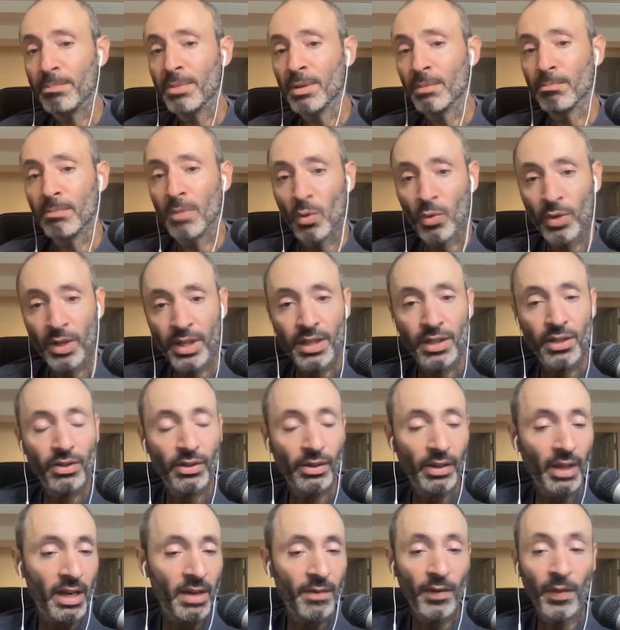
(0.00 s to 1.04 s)
bemoaning your
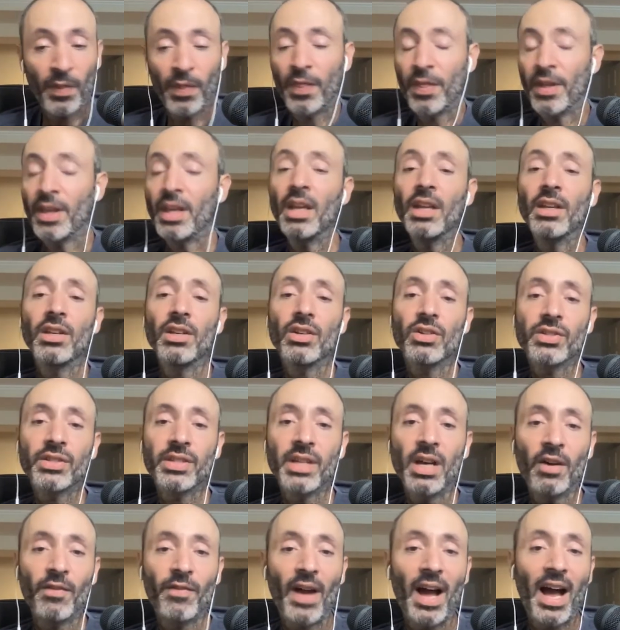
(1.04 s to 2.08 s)
life and thinking to
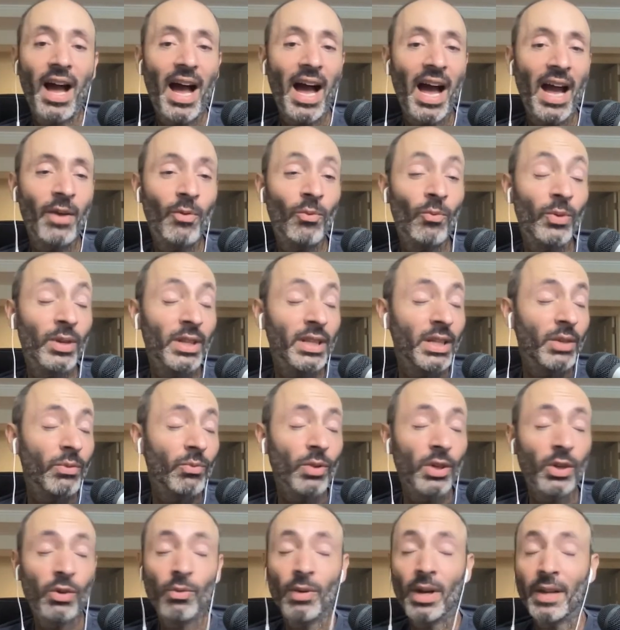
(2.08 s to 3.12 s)
yourself, I really
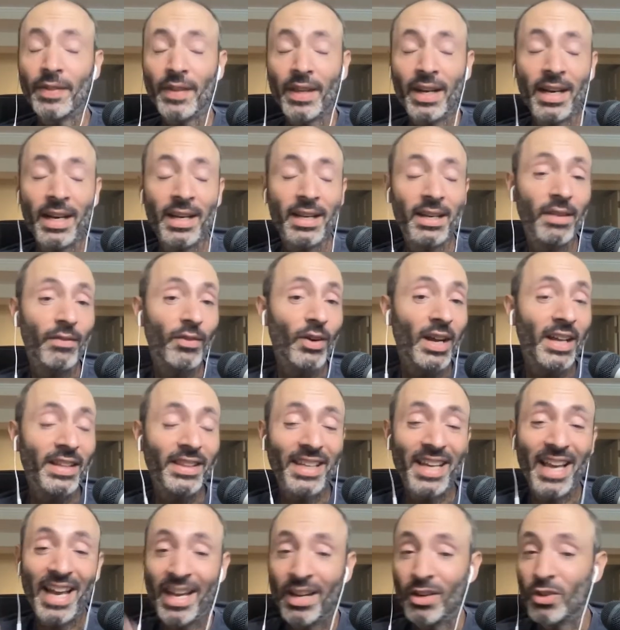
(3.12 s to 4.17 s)
regret that I never had
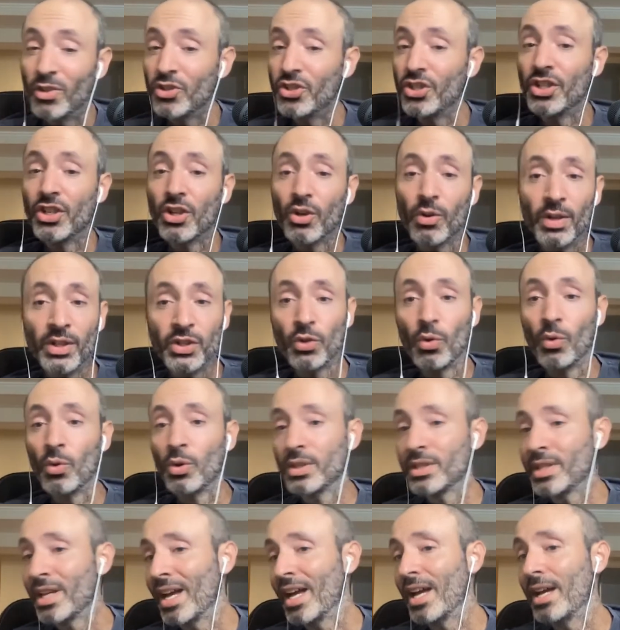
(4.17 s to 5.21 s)
the energy, courage, or
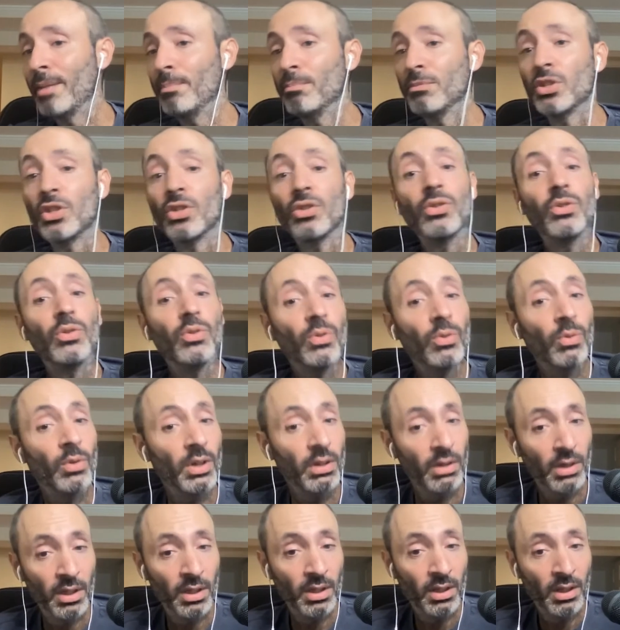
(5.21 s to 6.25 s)
time to,
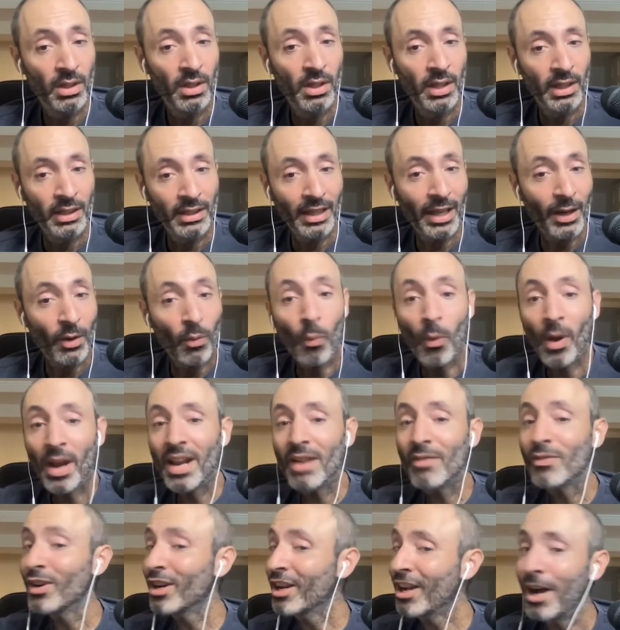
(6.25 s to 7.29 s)
like
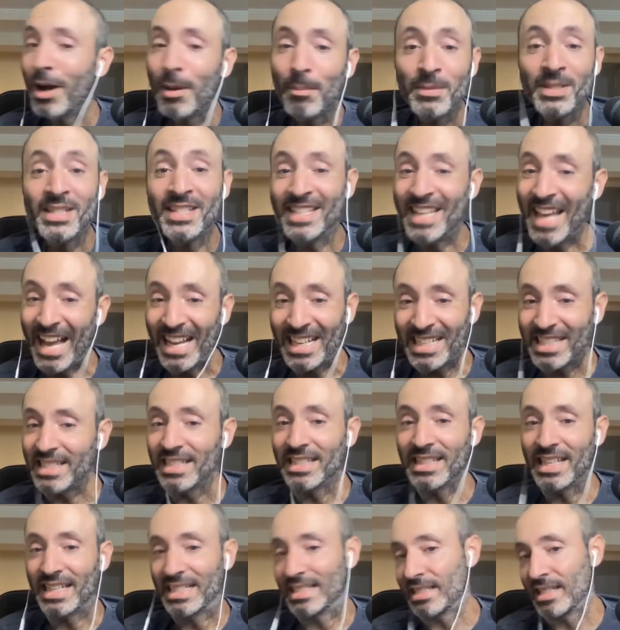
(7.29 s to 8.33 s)
whatever comes next in
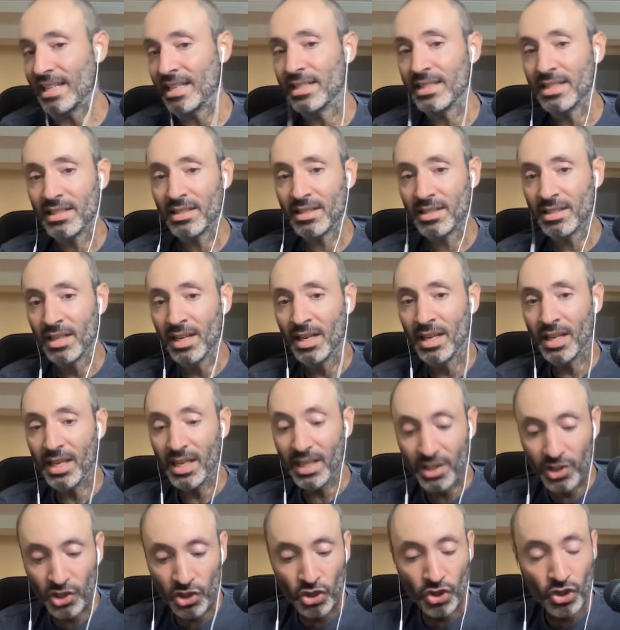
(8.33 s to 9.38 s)
that sentence
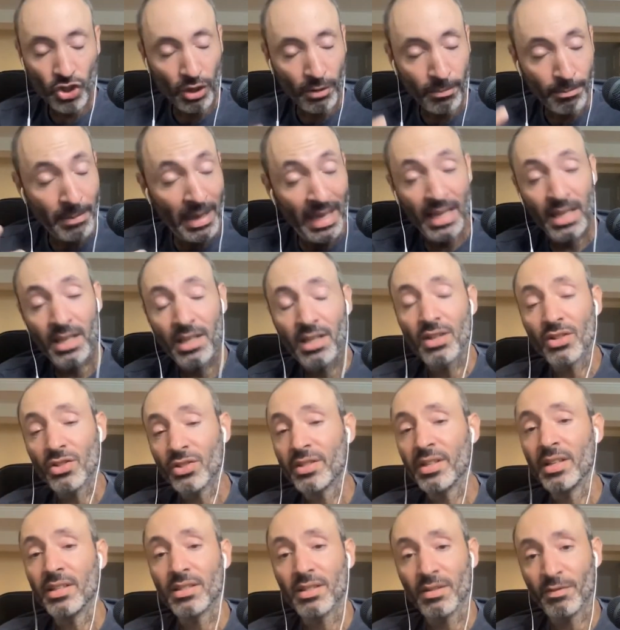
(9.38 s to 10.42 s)
is germane to your
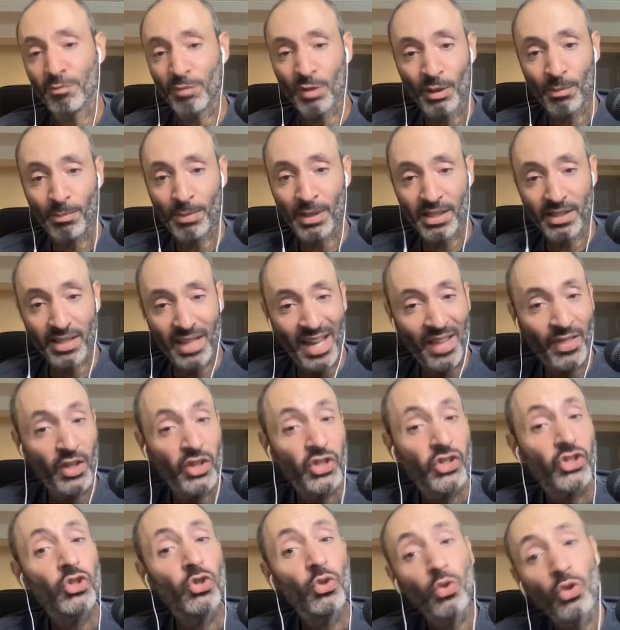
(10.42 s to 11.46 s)
sense of purpose. And the
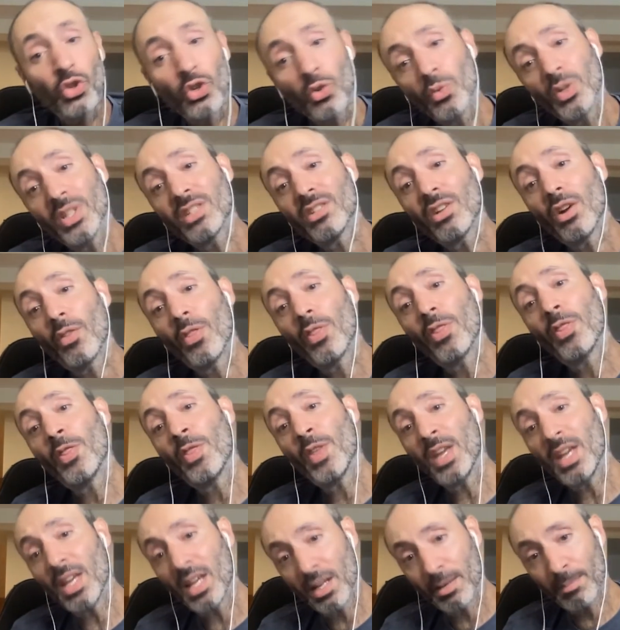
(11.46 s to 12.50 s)
sooner we start
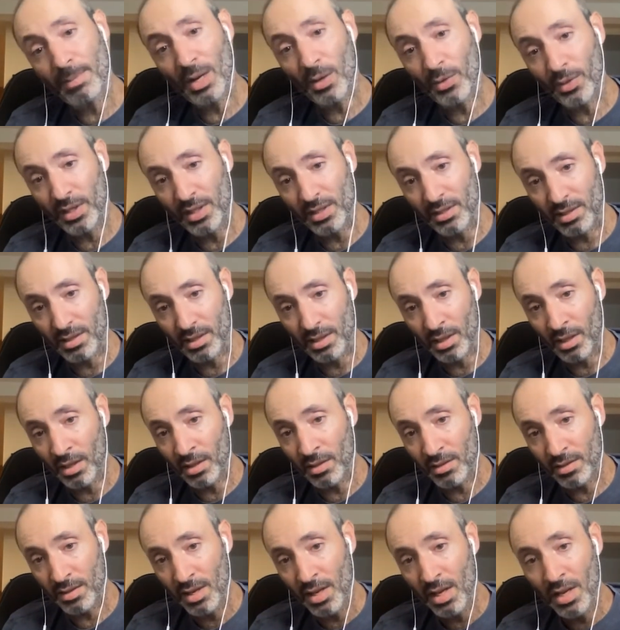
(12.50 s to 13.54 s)
thinking about these
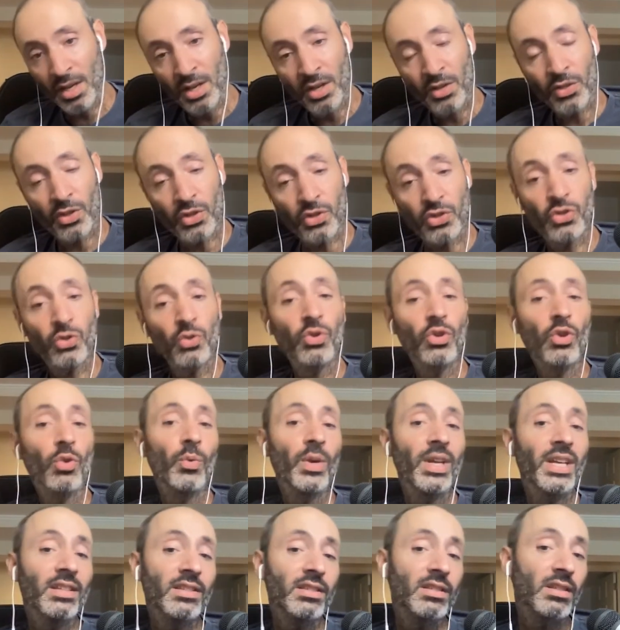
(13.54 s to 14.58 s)
things, the sooner we
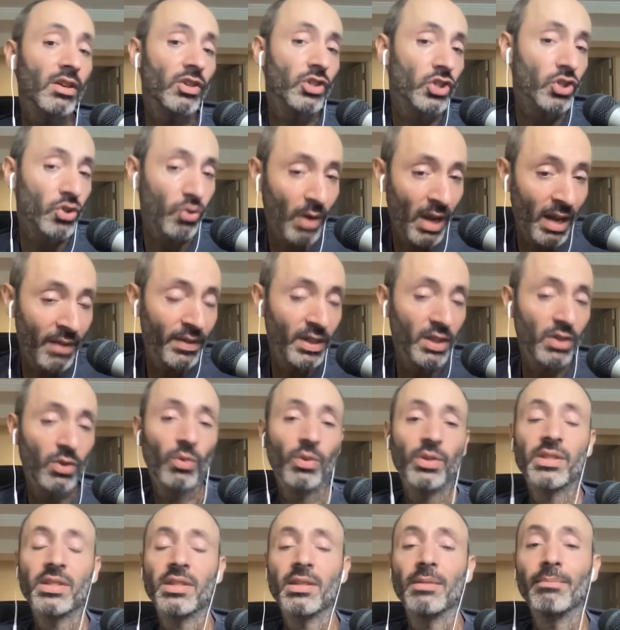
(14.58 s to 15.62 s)
can start striving
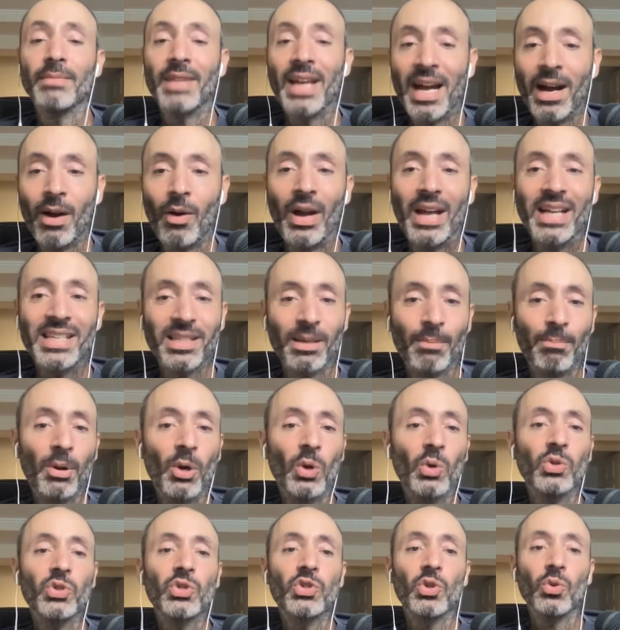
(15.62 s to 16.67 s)
towards them now as
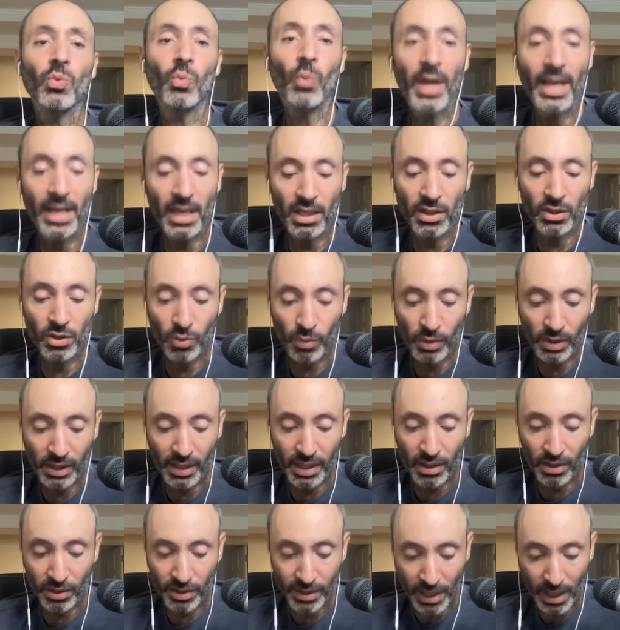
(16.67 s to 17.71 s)
opposed to waiting to a
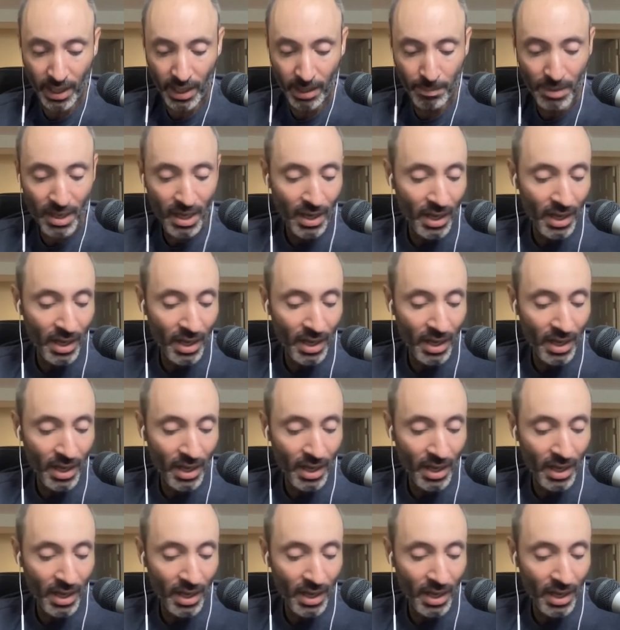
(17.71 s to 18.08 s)
later time.